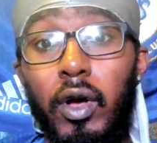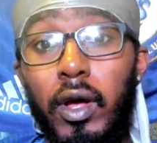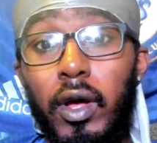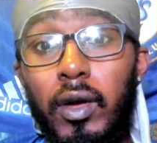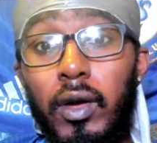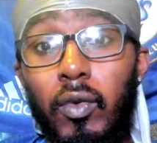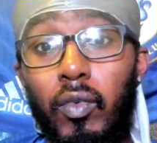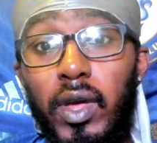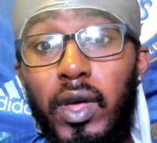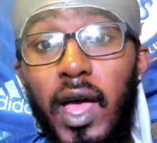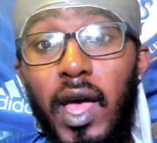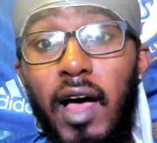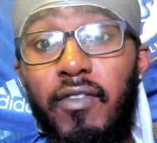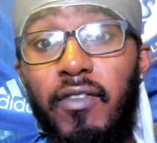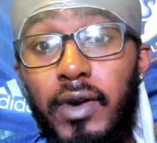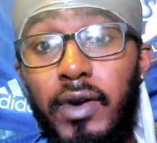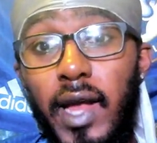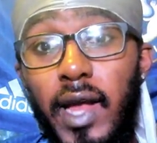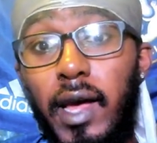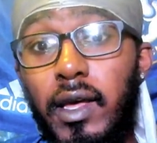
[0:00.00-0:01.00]
we have
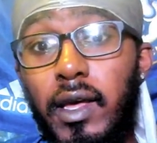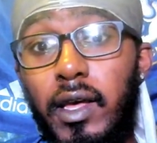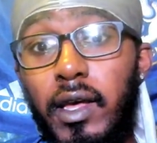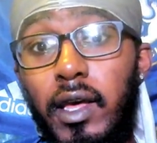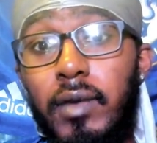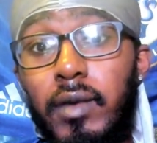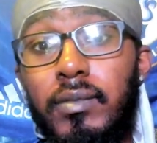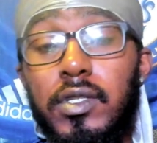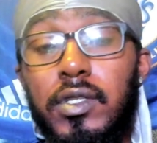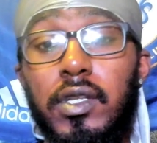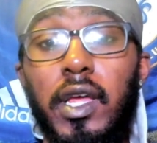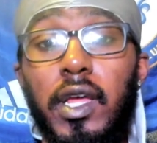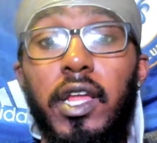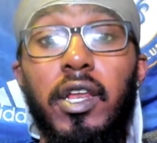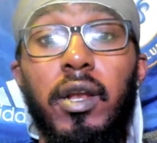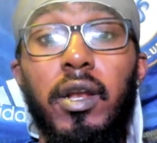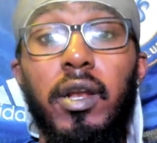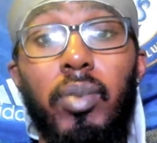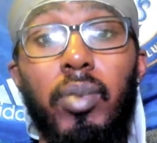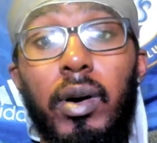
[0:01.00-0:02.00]
9 games in the
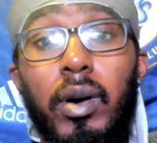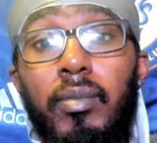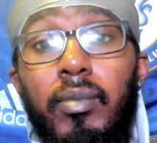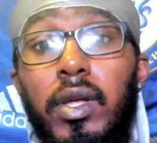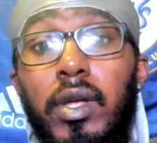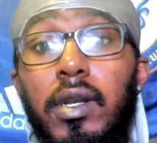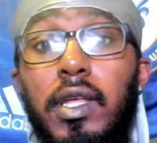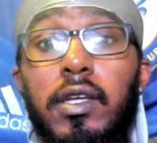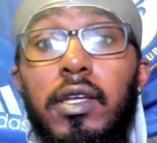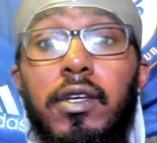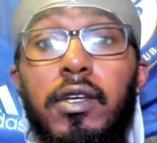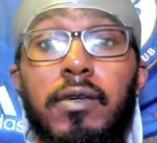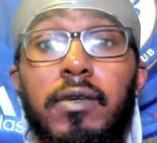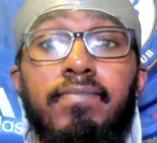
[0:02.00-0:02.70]
Premier League.